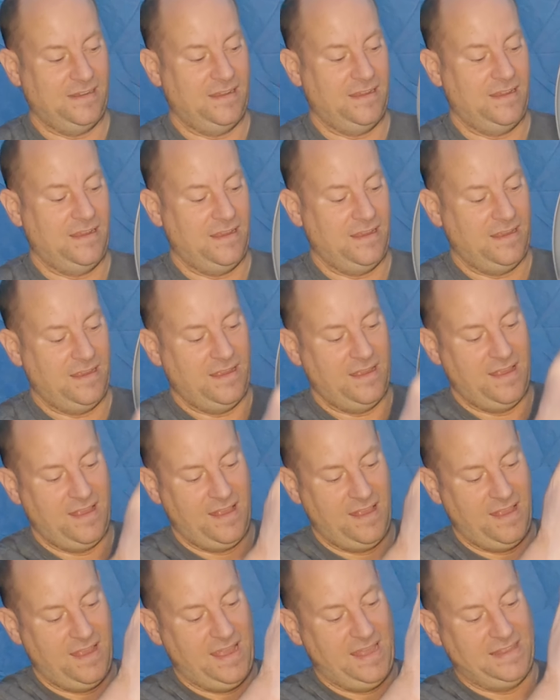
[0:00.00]
And
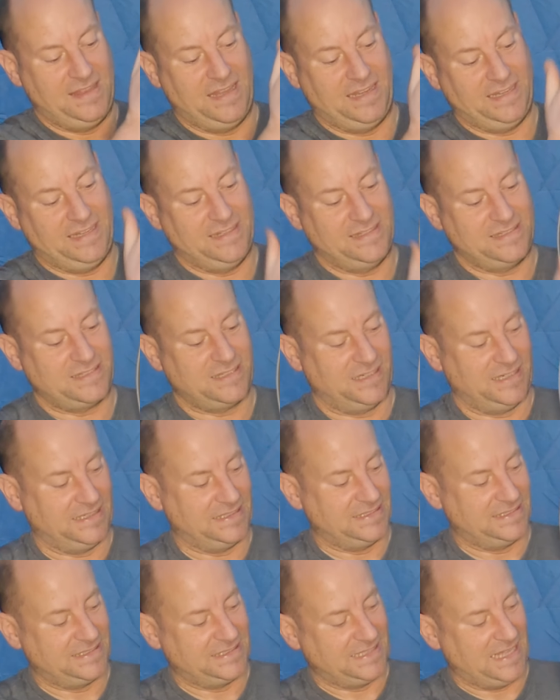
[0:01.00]
then
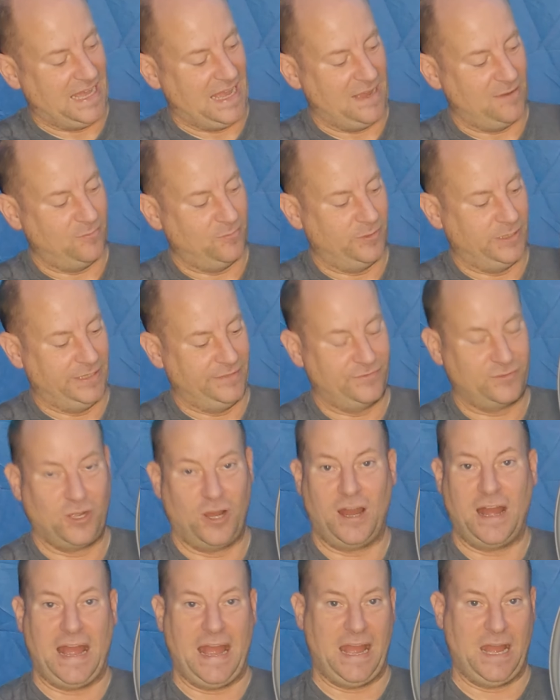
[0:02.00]
inside that, we've
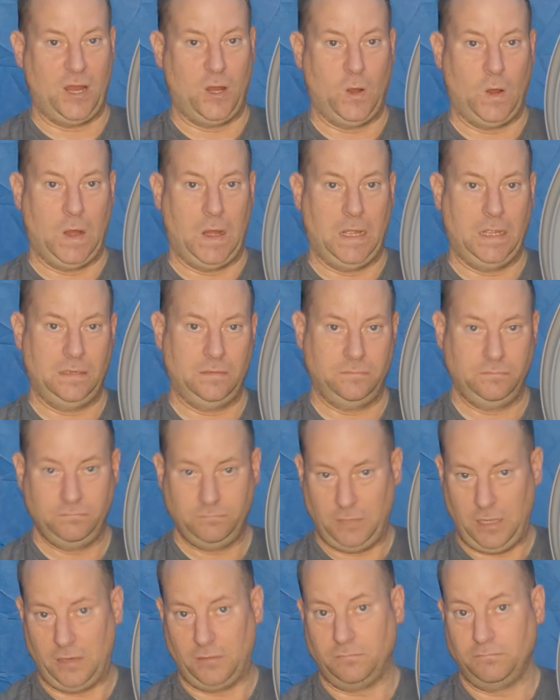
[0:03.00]
got our,
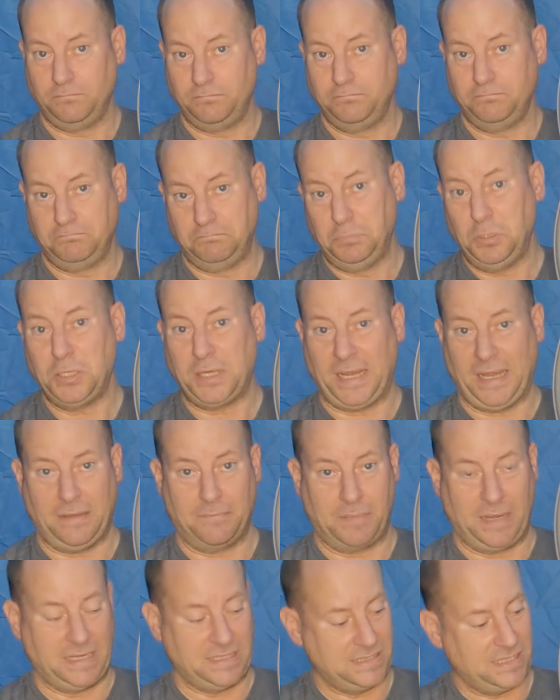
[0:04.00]

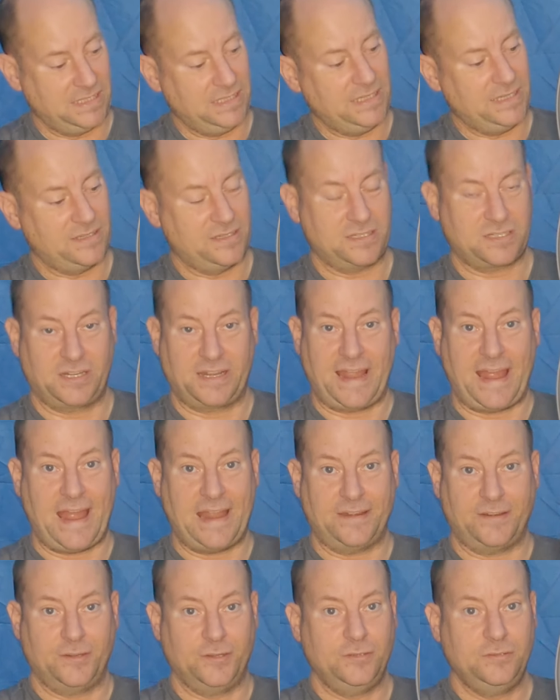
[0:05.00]
bucket, basically, because it's got a
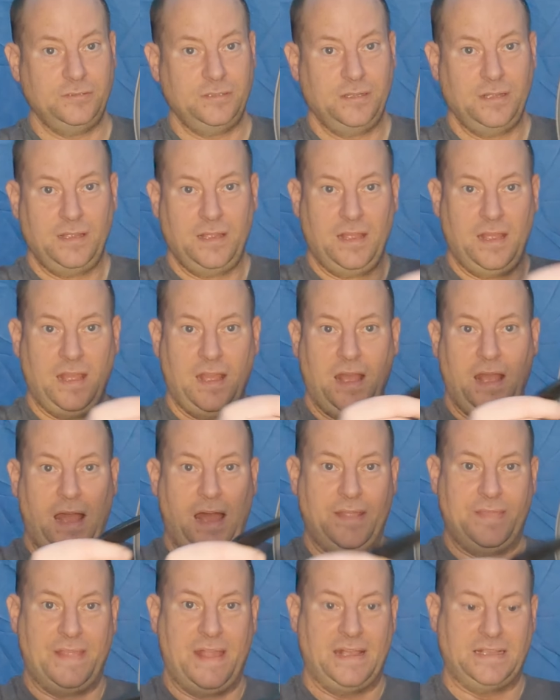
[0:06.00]
handle.
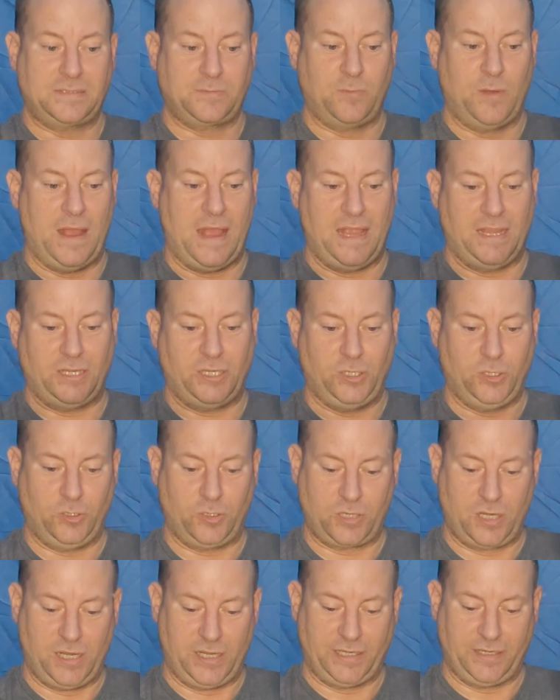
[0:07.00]
And that's where
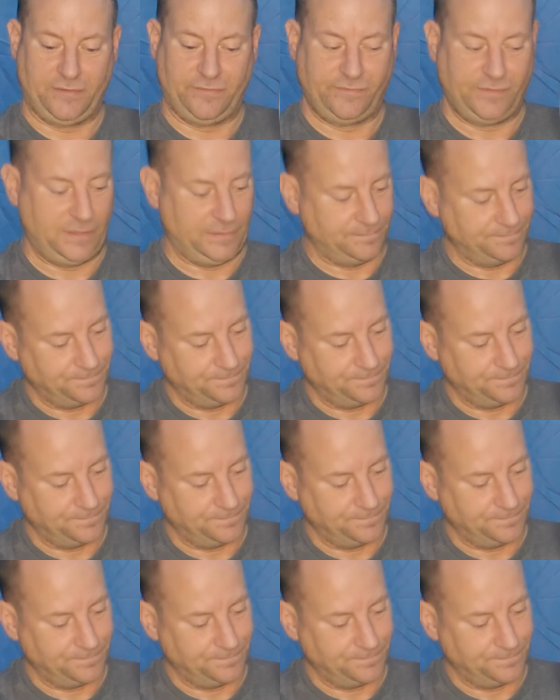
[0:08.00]
you kind of